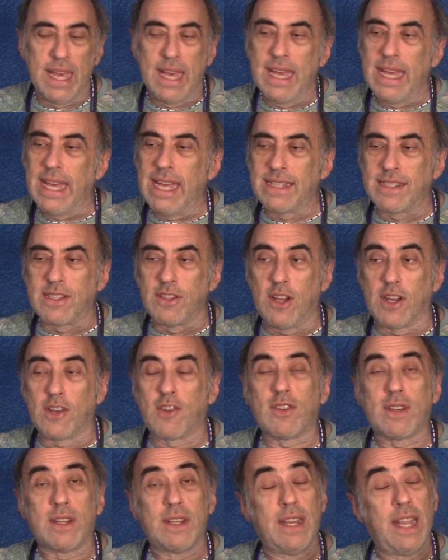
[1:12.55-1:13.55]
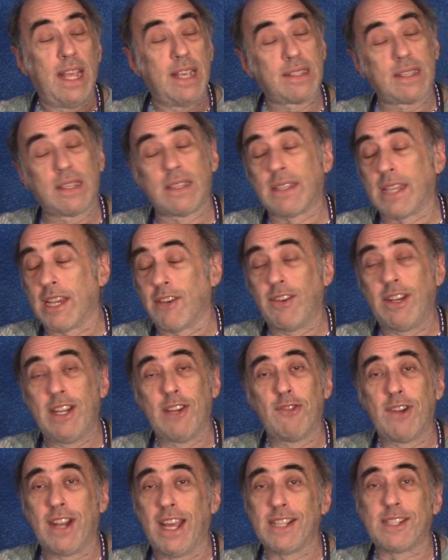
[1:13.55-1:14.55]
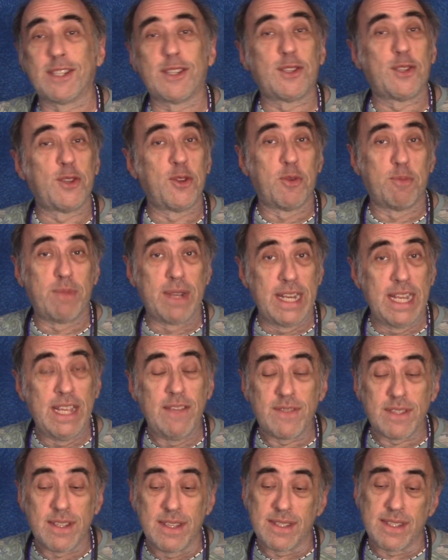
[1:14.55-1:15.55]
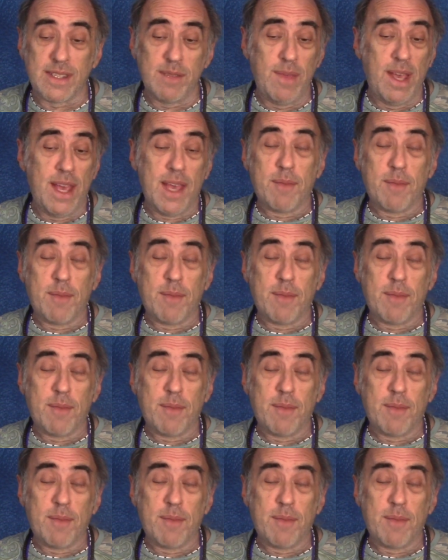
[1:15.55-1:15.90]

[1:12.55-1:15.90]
It's not necessarily related to your belief system.